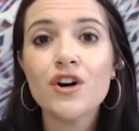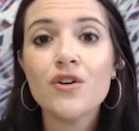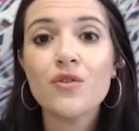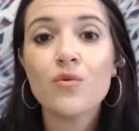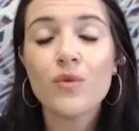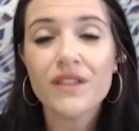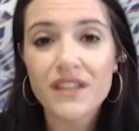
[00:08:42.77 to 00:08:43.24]

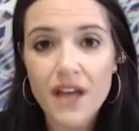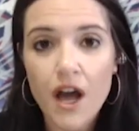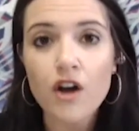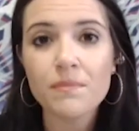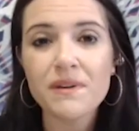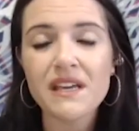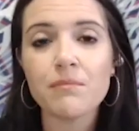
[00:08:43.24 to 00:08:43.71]
with
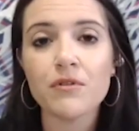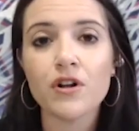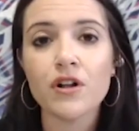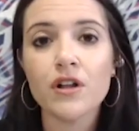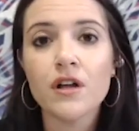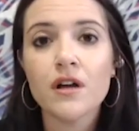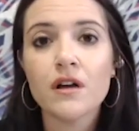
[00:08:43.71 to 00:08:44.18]
young
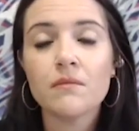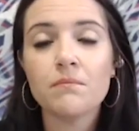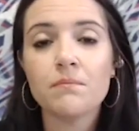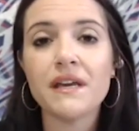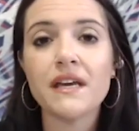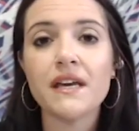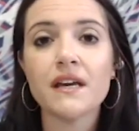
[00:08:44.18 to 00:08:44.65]
people
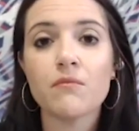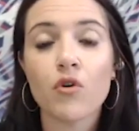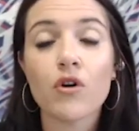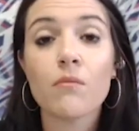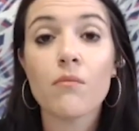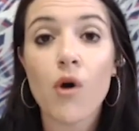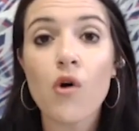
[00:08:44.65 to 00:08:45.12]
being
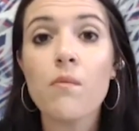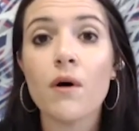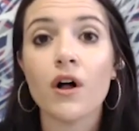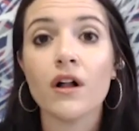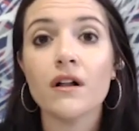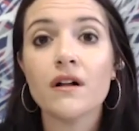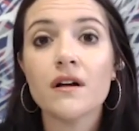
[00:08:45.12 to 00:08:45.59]
more
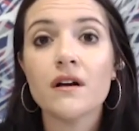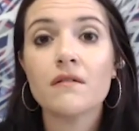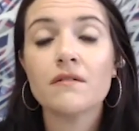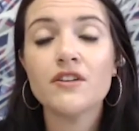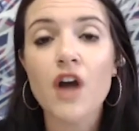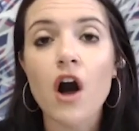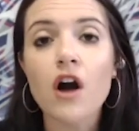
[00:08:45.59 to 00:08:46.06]
mobile,
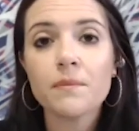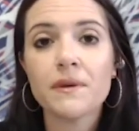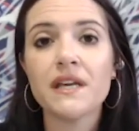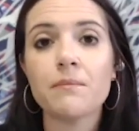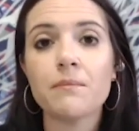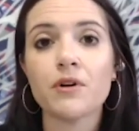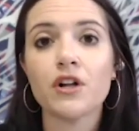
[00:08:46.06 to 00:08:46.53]
young
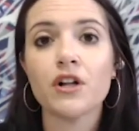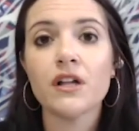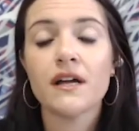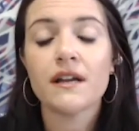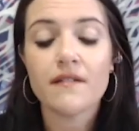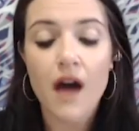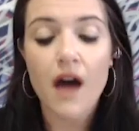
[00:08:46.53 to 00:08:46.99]
people
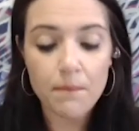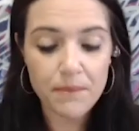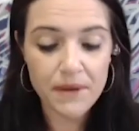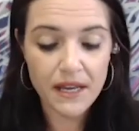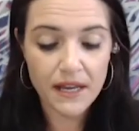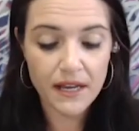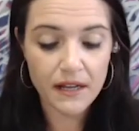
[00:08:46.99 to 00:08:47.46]
not
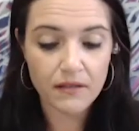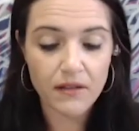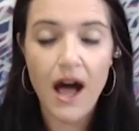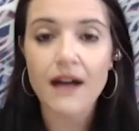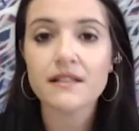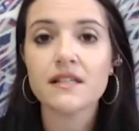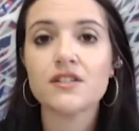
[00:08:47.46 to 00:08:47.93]
being
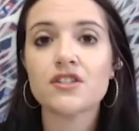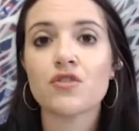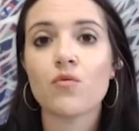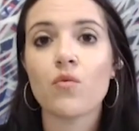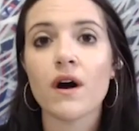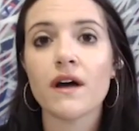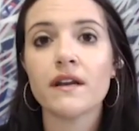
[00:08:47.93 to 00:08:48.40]
locked into
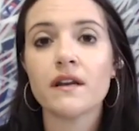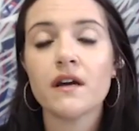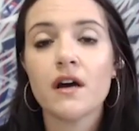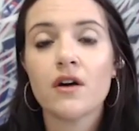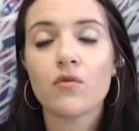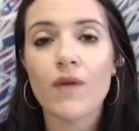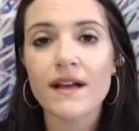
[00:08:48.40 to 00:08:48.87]
one
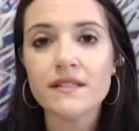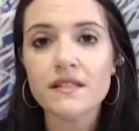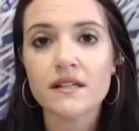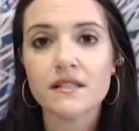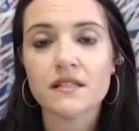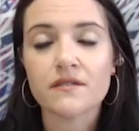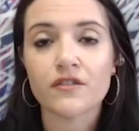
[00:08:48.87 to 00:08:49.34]

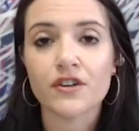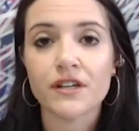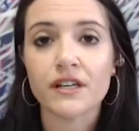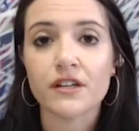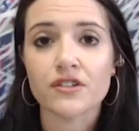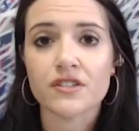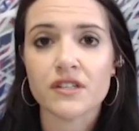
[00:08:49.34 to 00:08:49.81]
residence for
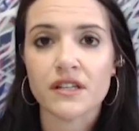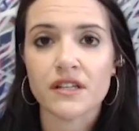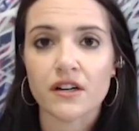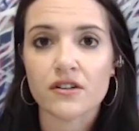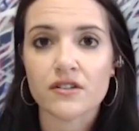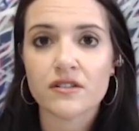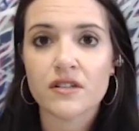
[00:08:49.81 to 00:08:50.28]
years and
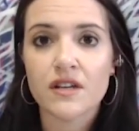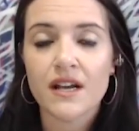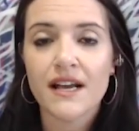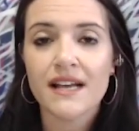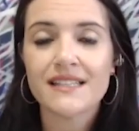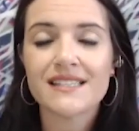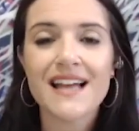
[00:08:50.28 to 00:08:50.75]
years.
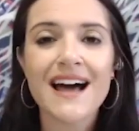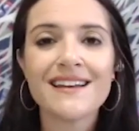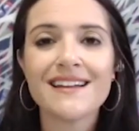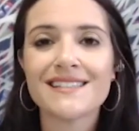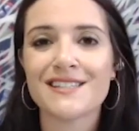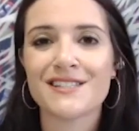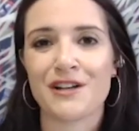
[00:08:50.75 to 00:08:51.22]
It's not
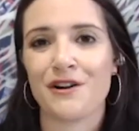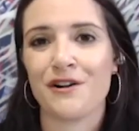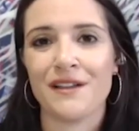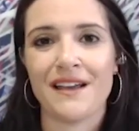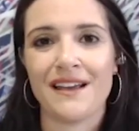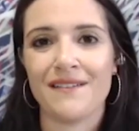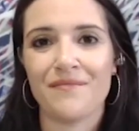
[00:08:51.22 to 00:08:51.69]

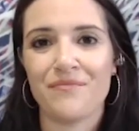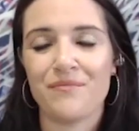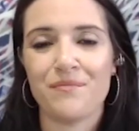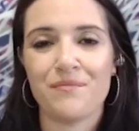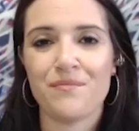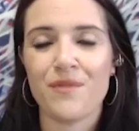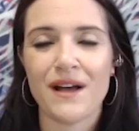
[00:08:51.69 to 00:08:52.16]
necessarily,
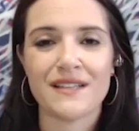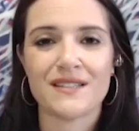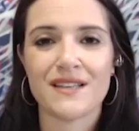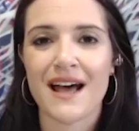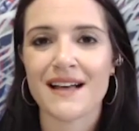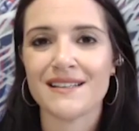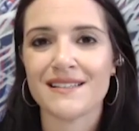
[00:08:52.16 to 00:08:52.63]

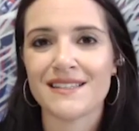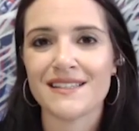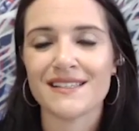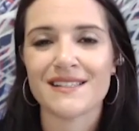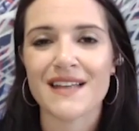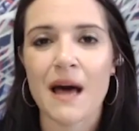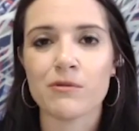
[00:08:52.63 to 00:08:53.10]
as the
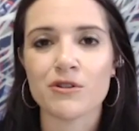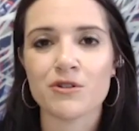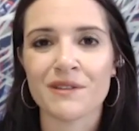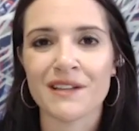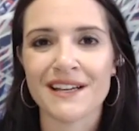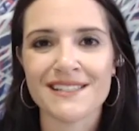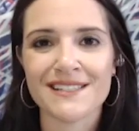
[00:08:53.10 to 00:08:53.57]

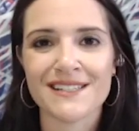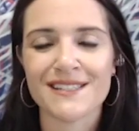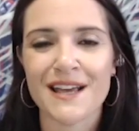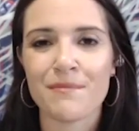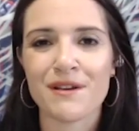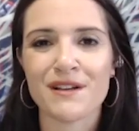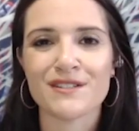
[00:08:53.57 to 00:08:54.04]
establishment likes to
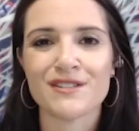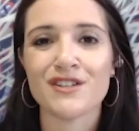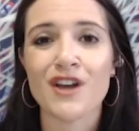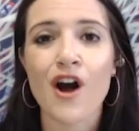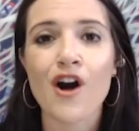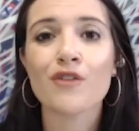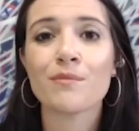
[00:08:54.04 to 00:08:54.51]
say, because
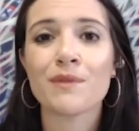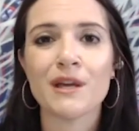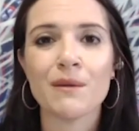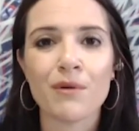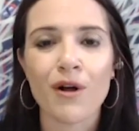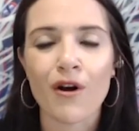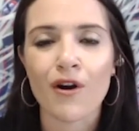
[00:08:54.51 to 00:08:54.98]
young
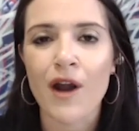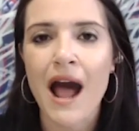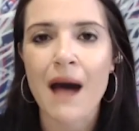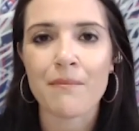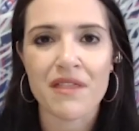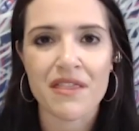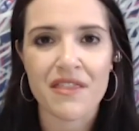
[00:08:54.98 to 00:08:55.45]
people are
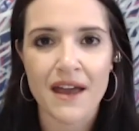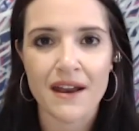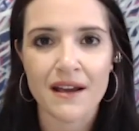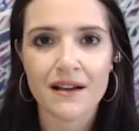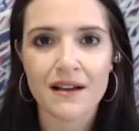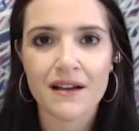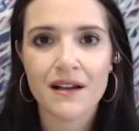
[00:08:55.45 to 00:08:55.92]

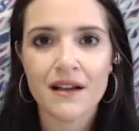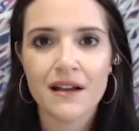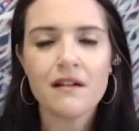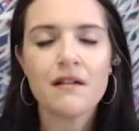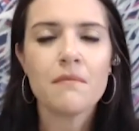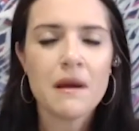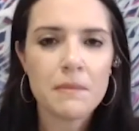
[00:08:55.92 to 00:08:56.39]
apathetic.
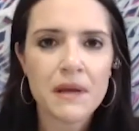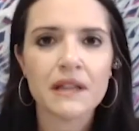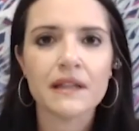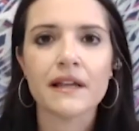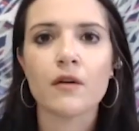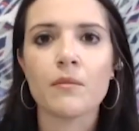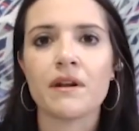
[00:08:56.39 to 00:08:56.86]
There might be a
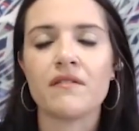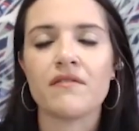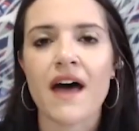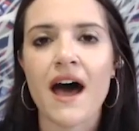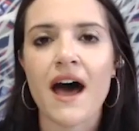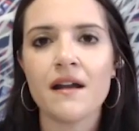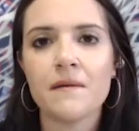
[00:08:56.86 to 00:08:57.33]
little bit of
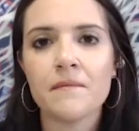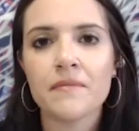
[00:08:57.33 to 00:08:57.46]
that.